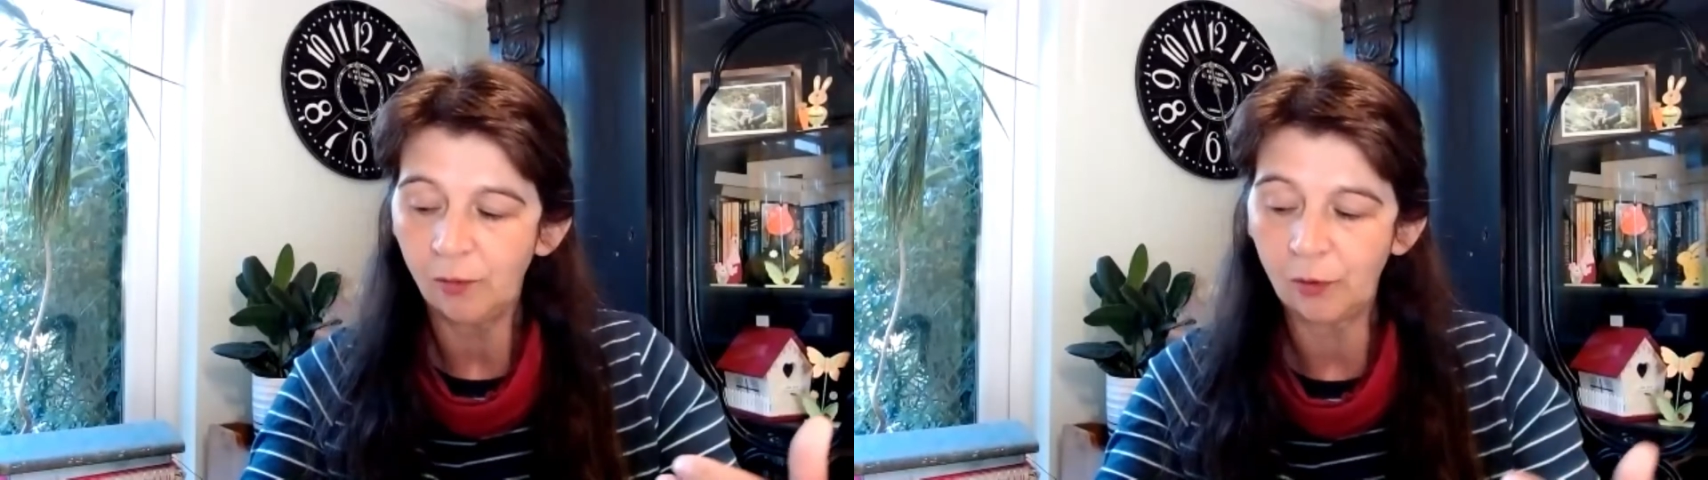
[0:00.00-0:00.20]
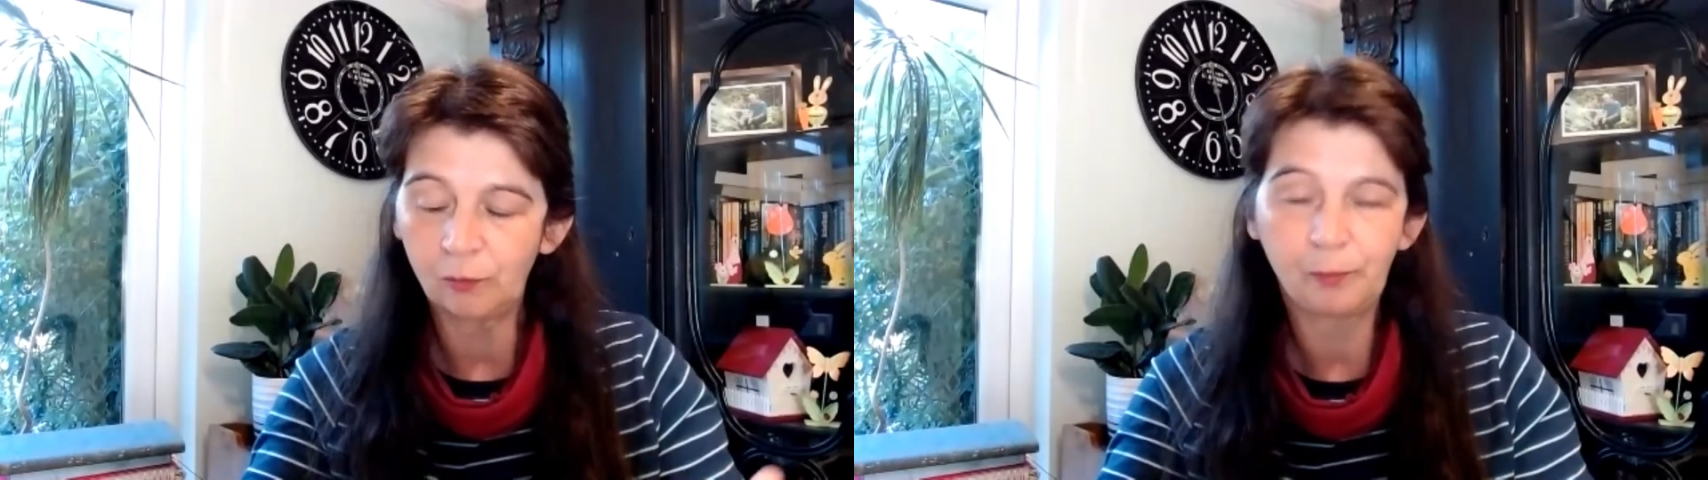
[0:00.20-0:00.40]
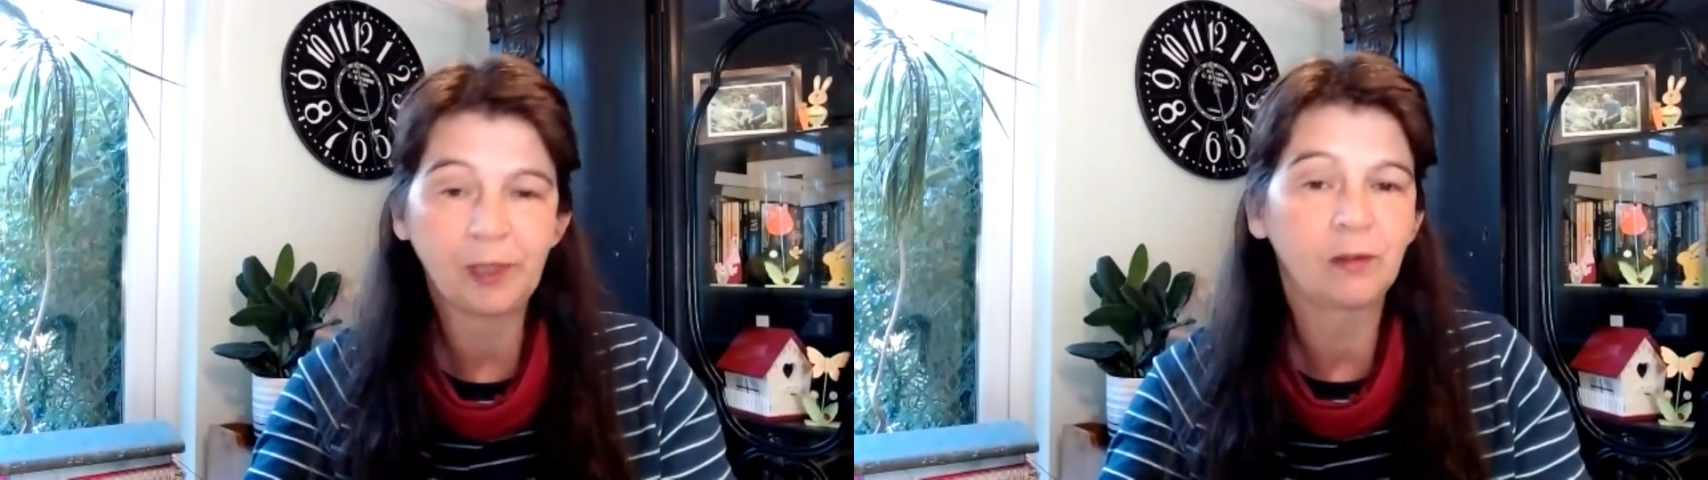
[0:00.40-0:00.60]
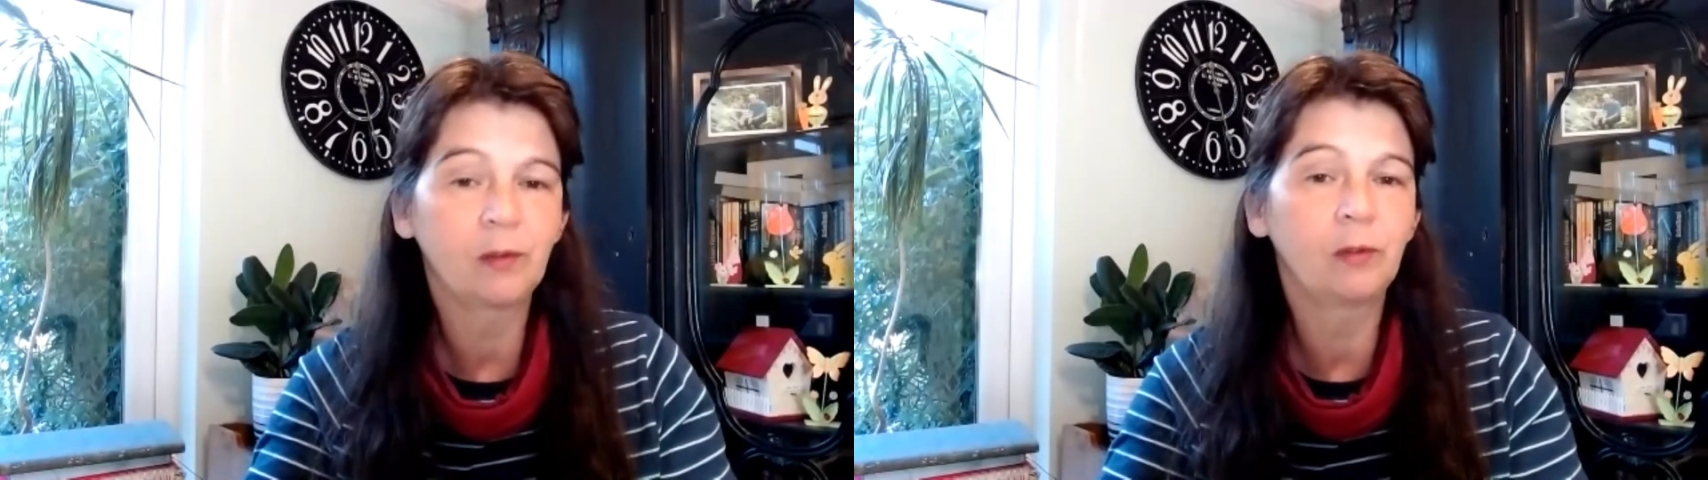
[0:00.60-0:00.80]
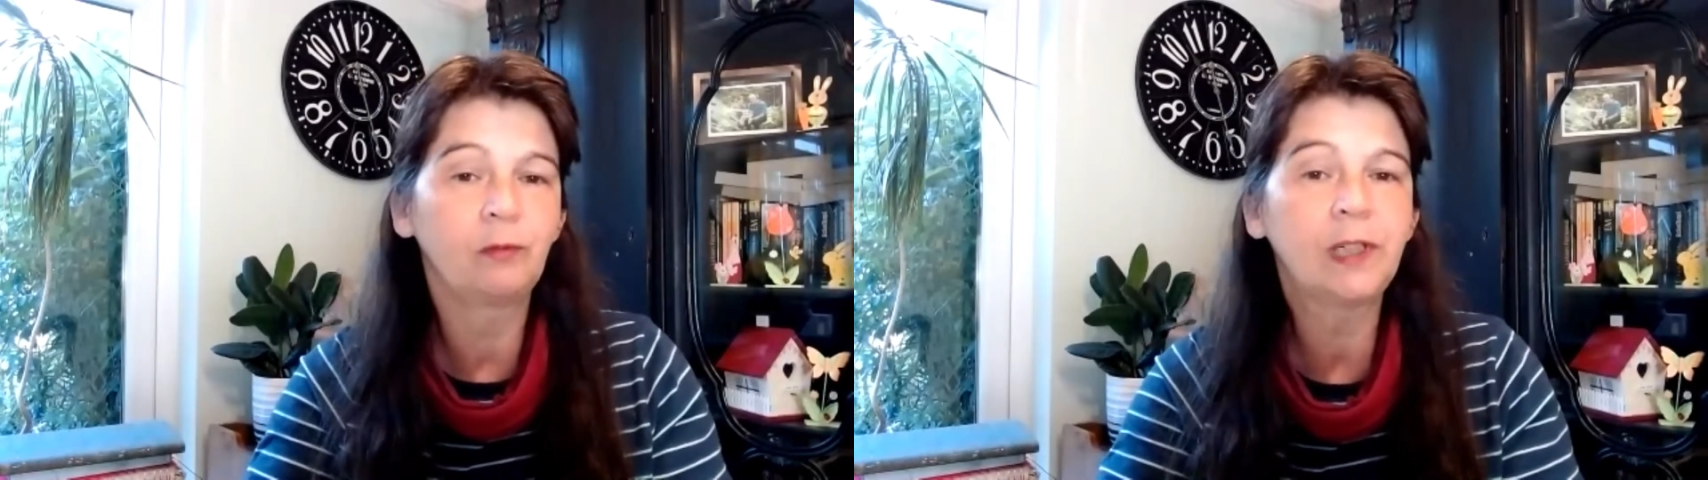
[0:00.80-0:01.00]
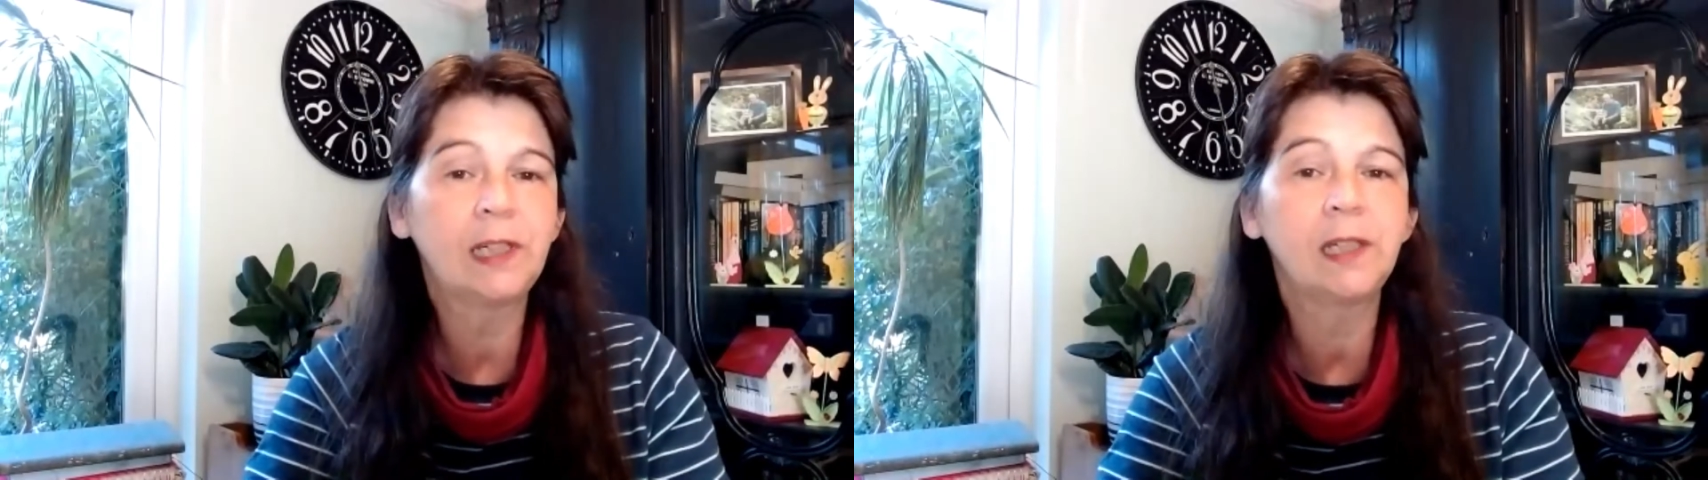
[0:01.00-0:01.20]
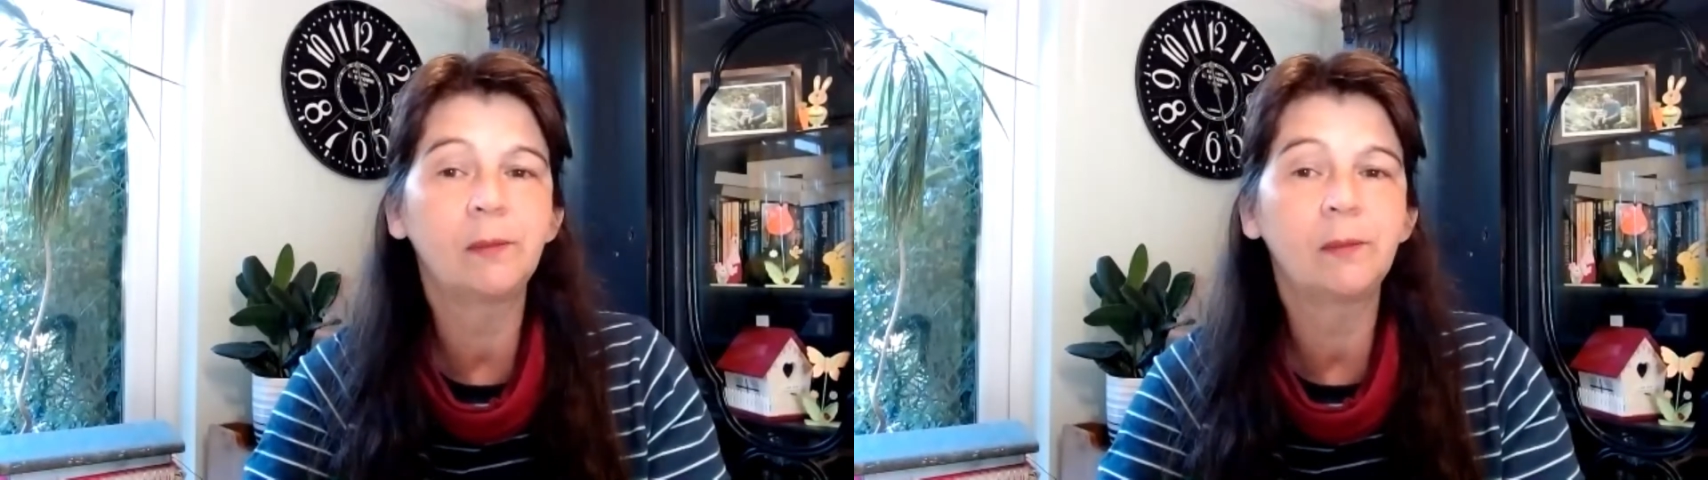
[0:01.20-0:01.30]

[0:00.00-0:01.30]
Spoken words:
a really